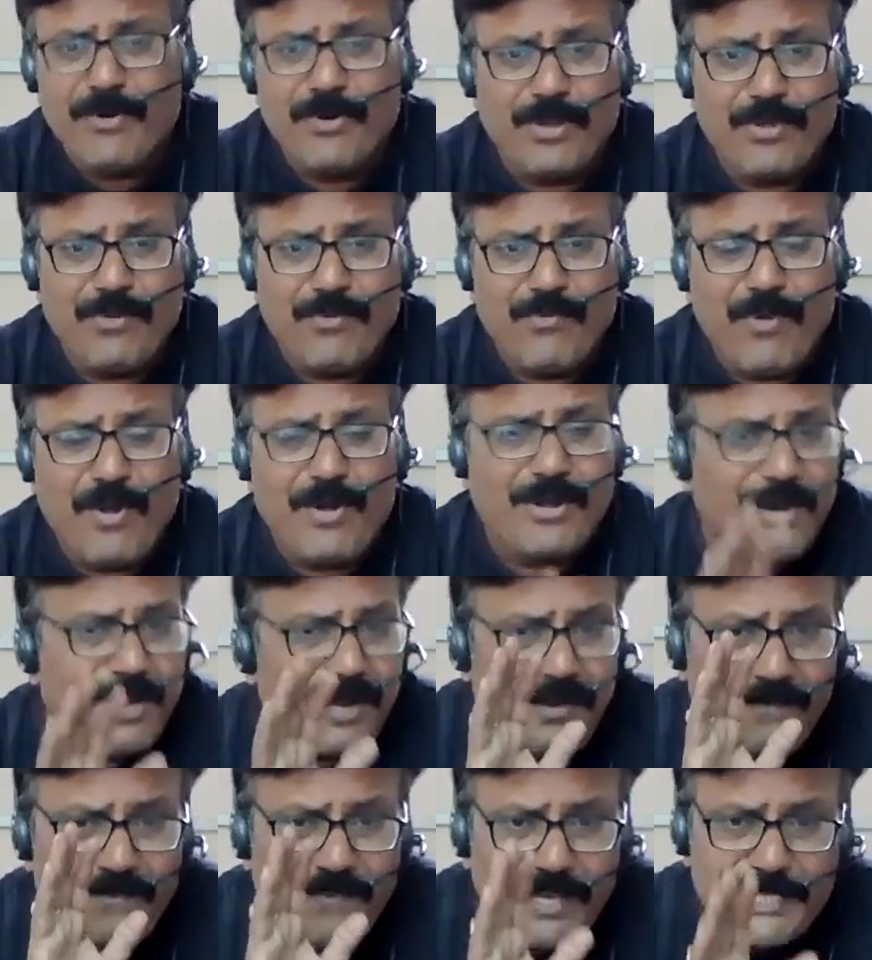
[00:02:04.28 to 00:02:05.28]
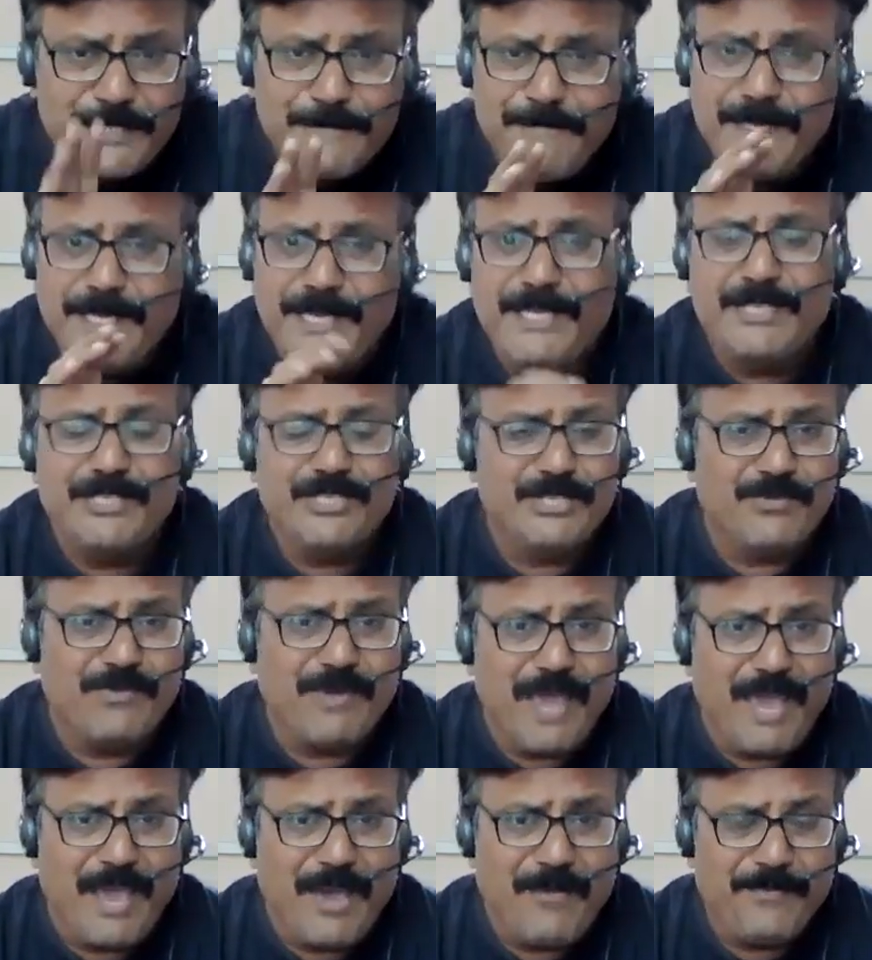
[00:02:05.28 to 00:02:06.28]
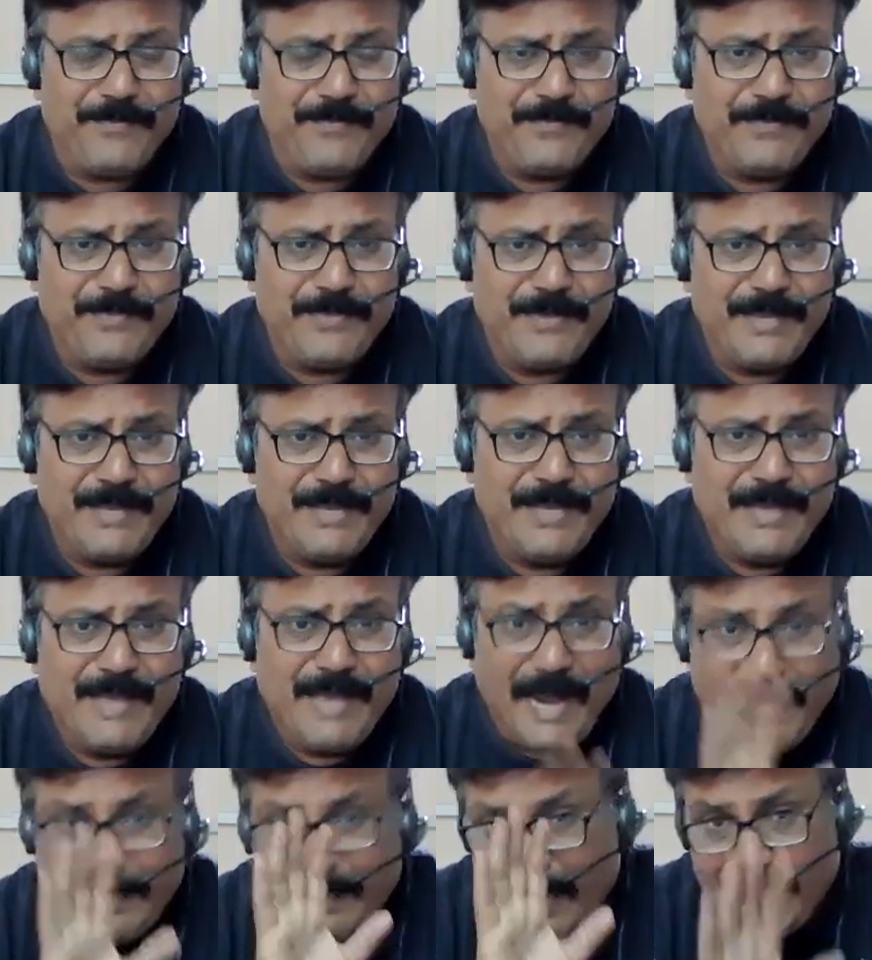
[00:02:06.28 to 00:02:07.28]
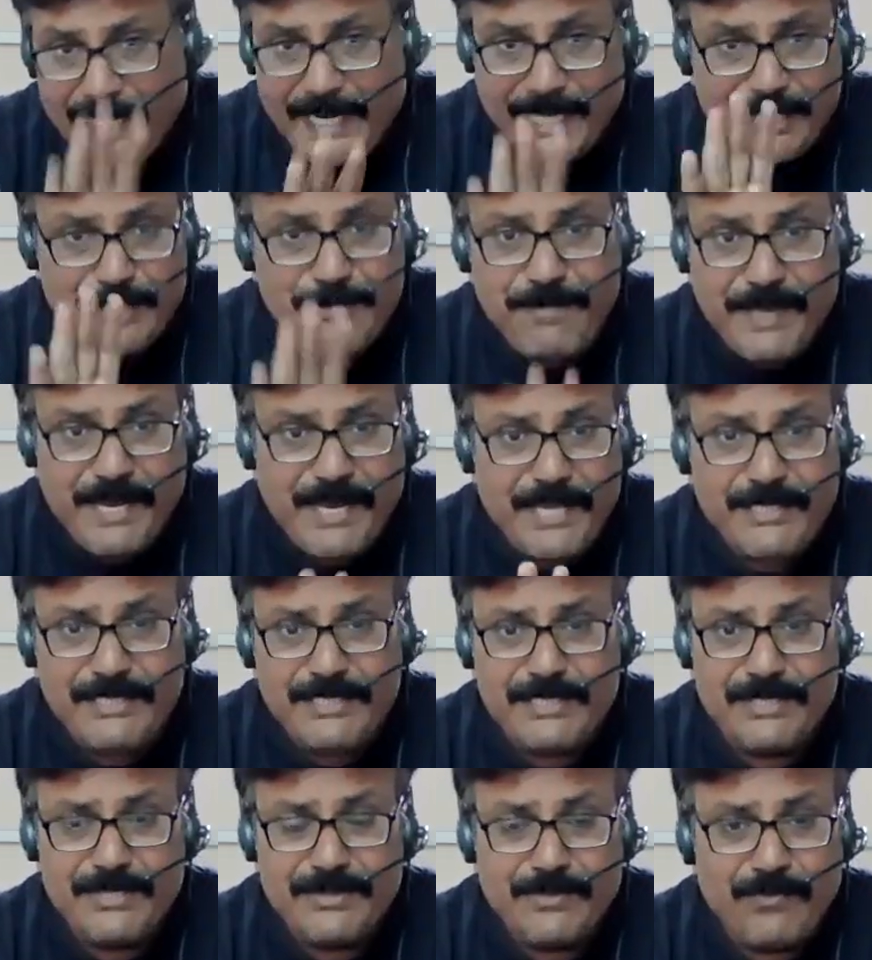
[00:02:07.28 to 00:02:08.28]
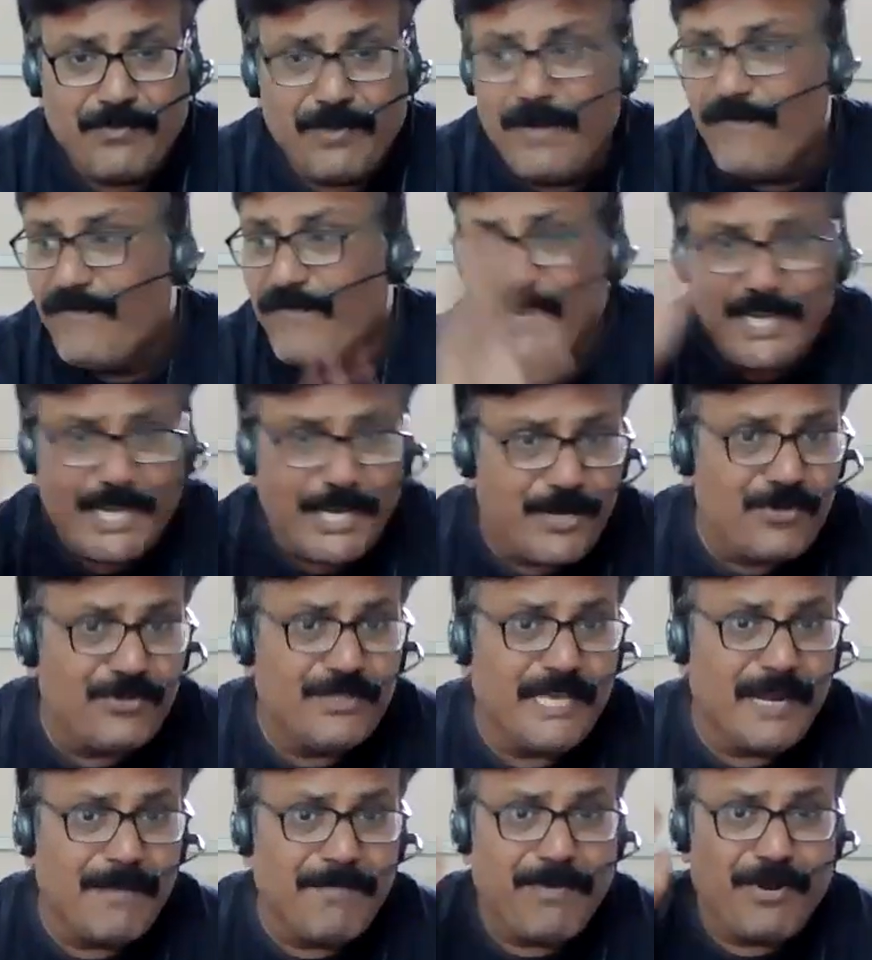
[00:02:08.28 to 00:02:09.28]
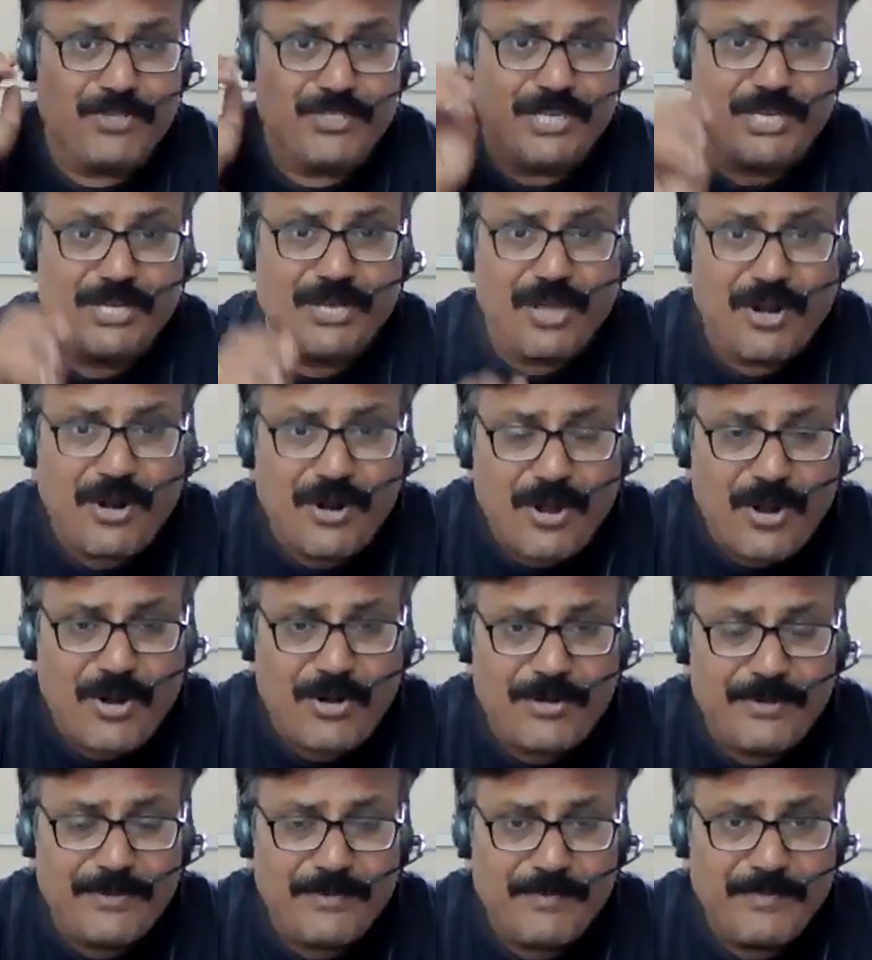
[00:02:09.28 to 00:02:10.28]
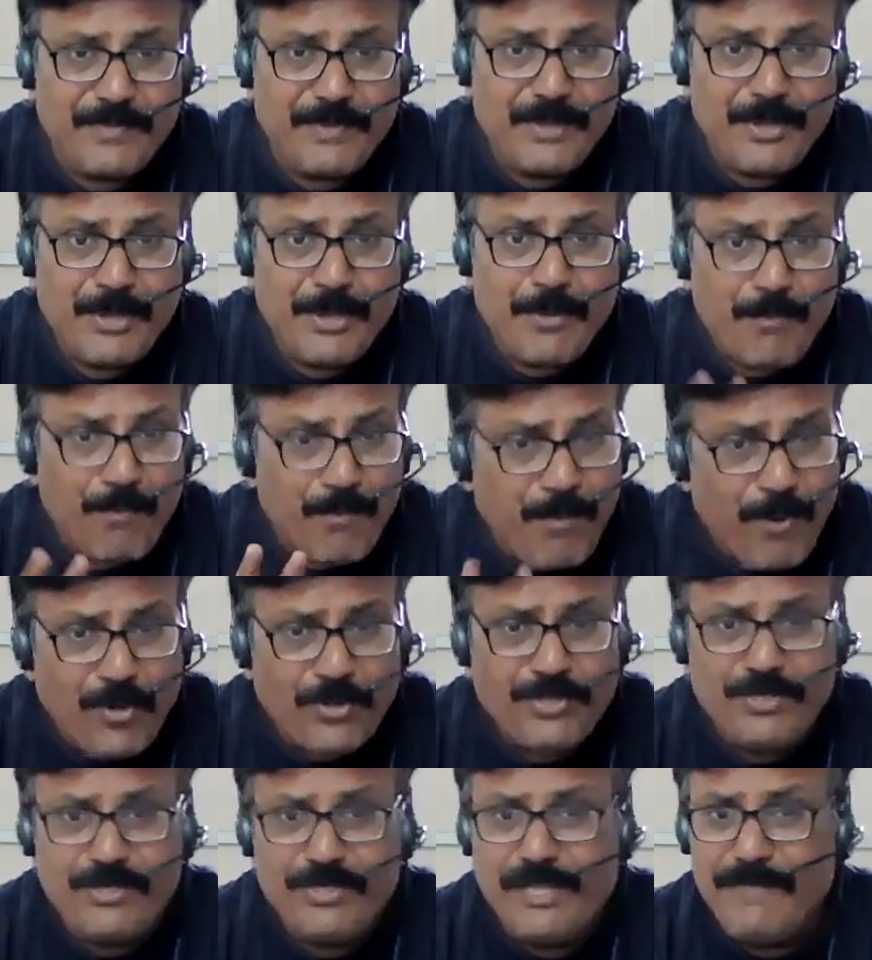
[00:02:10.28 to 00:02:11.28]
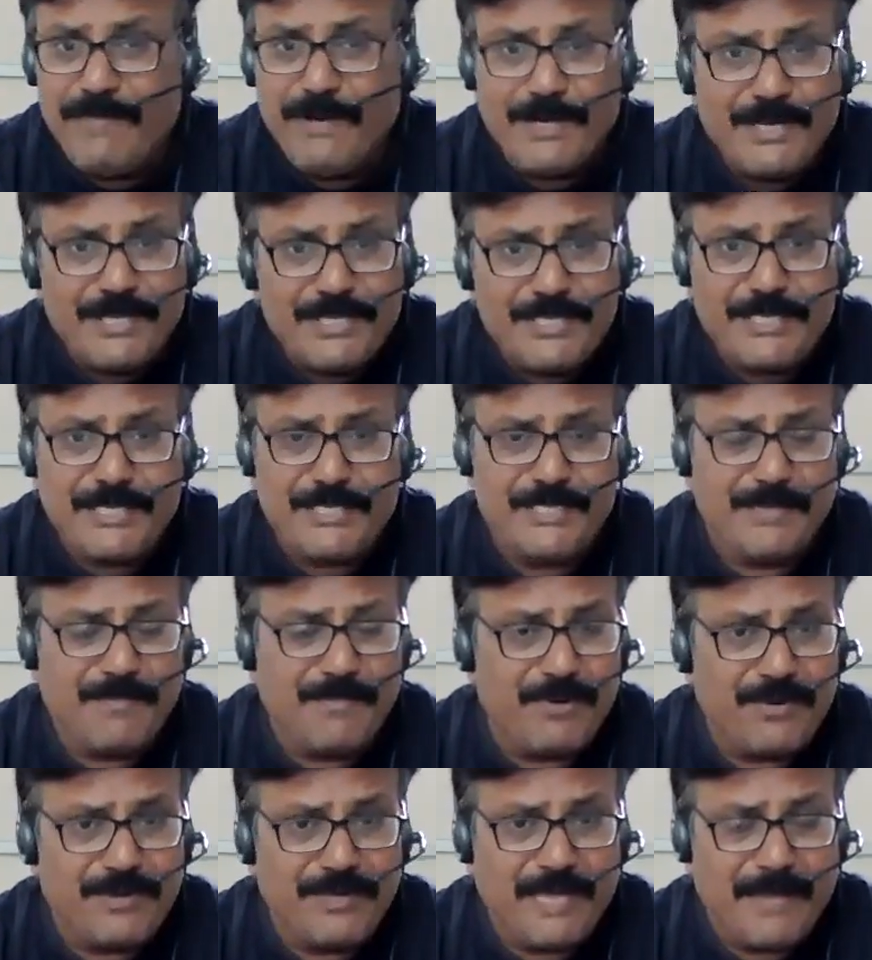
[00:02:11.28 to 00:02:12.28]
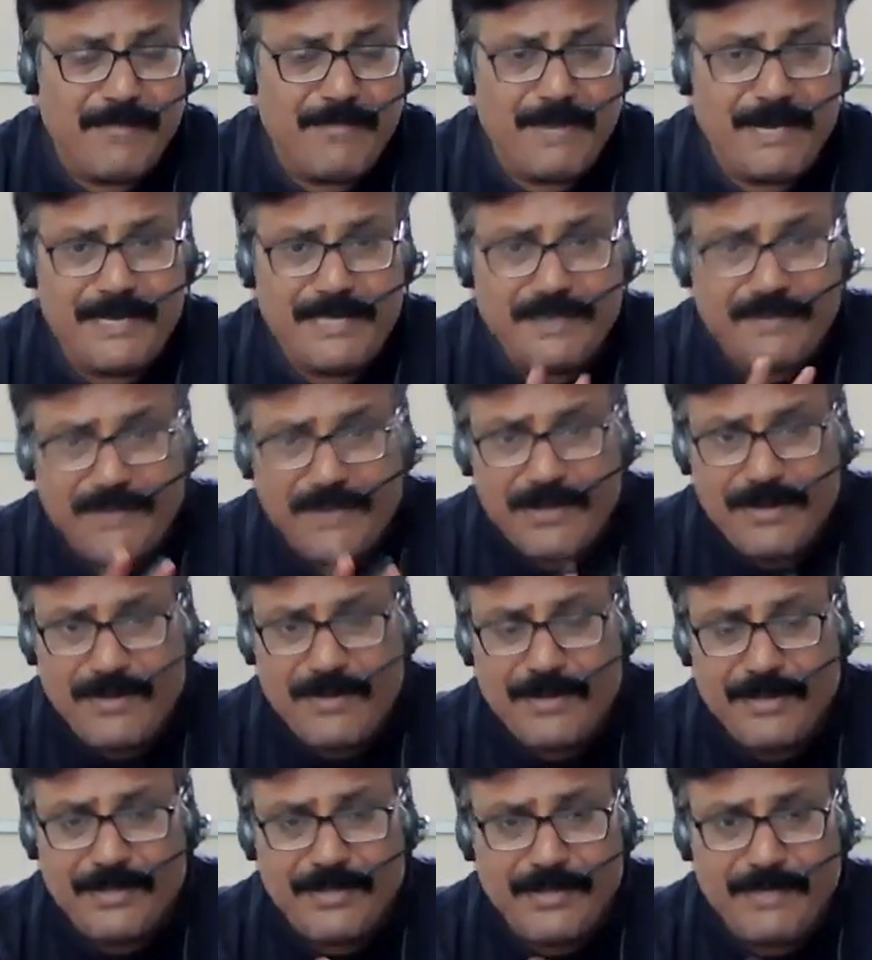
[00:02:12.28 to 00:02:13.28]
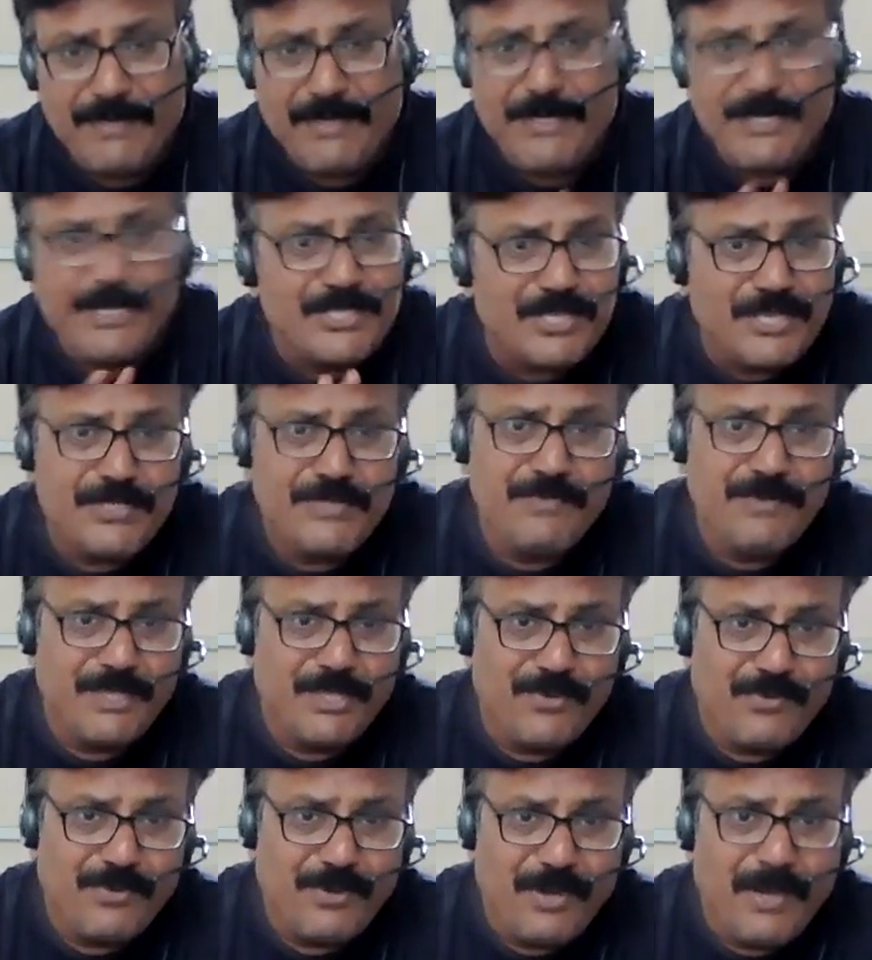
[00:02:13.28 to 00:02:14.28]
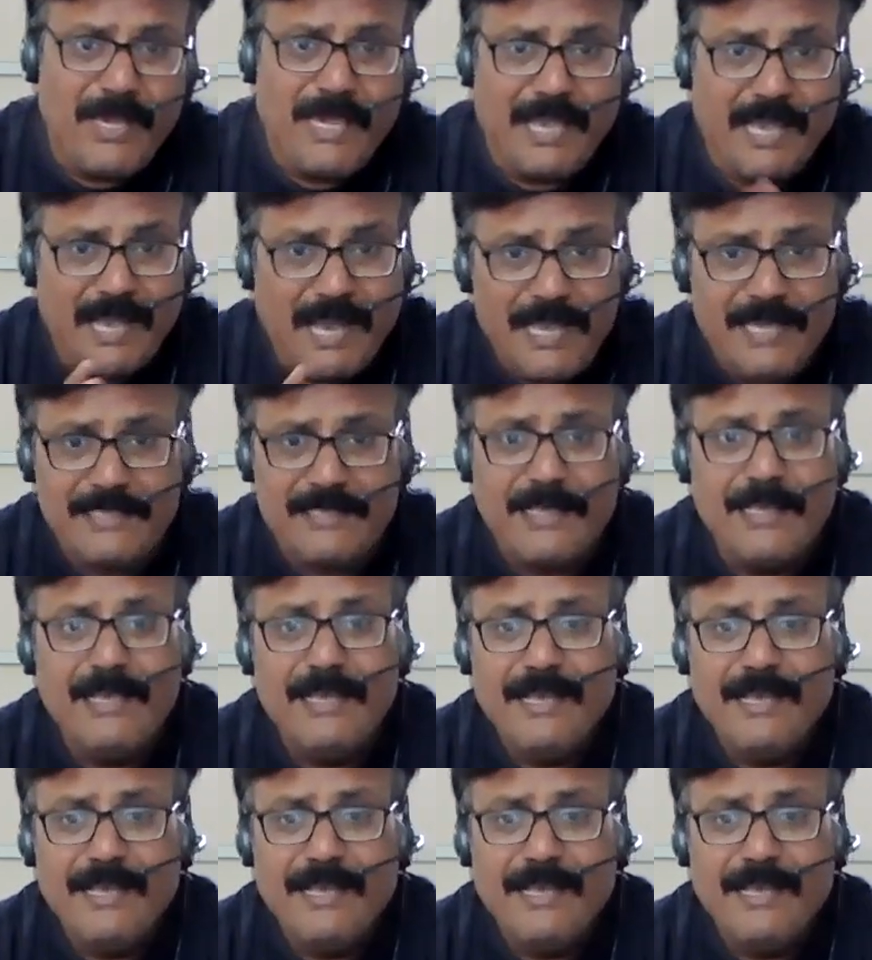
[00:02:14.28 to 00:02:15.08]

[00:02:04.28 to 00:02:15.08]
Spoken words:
about you, what kind of experience you have, and that experience will fit into their project or not. Both they will discuss about them and they will discuss with you. Hey guys,